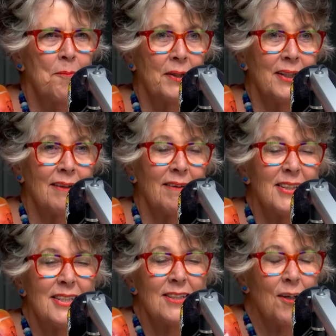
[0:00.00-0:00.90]
But there are
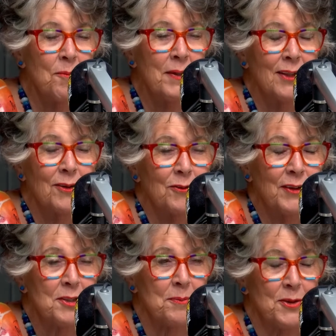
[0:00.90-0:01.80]
so many good
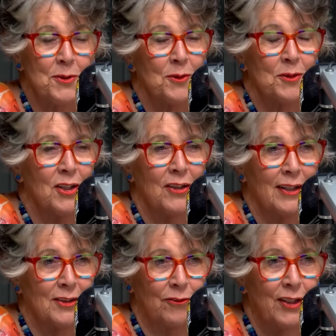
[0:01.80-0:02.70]
recipes. You can turn
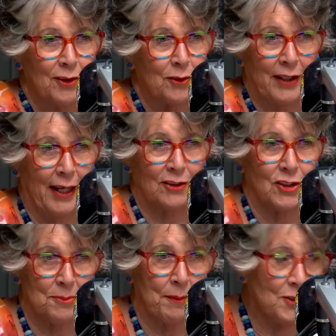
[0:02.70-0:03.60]
out a really good cake
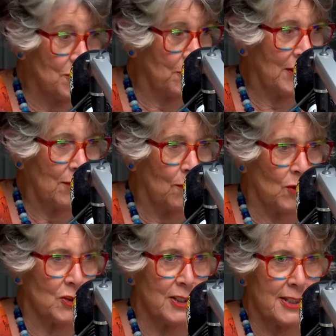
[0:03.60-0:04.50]
just by doing
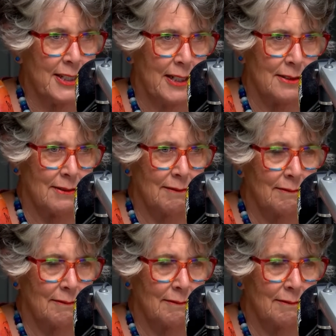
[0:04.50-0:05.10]
what it says.